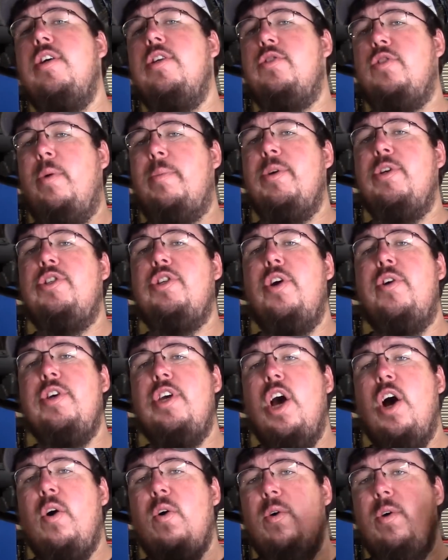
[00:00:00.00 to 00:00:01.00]
So I'm gonna show
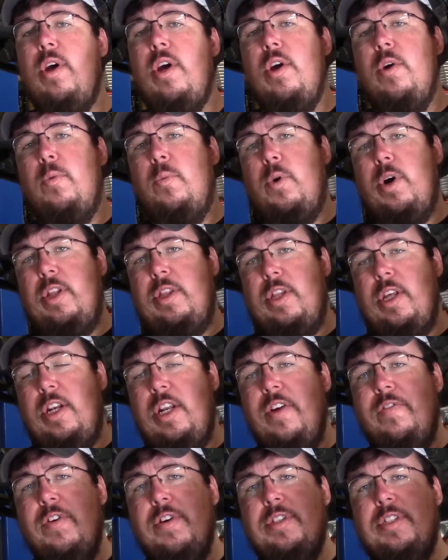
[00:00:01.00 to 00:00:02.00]
y'all what the
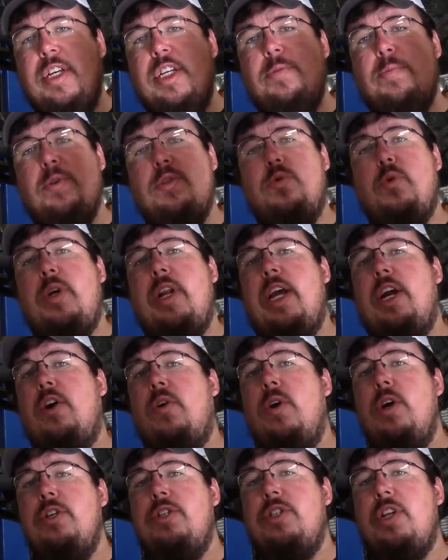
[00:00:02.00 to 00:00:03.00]
difference is between a
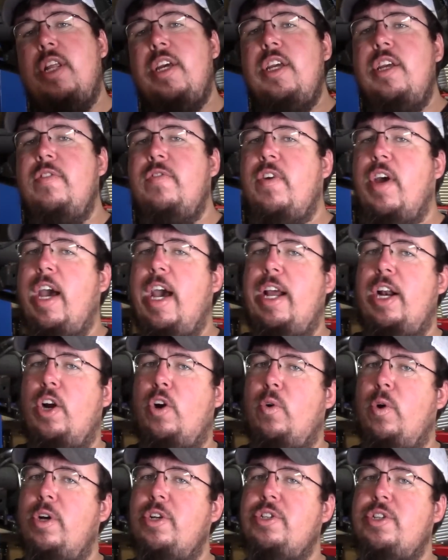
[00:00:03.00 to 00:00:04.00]
crush sleeve and a
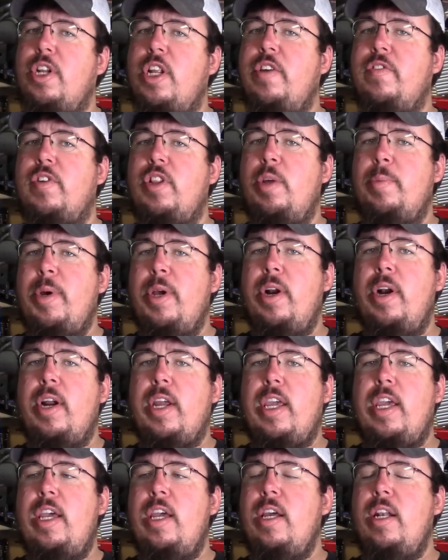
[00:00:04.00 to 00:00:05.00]
crush sleeve
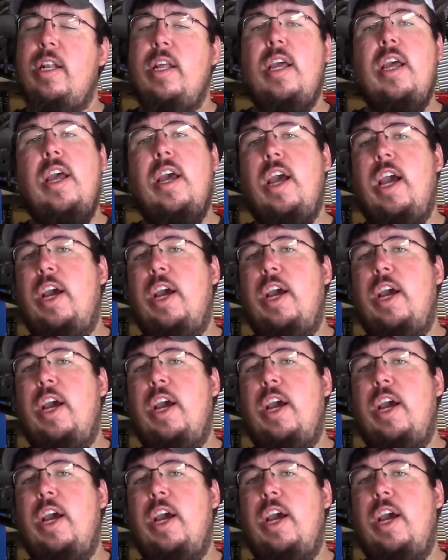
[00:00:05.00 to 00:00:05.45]
eliminator kit,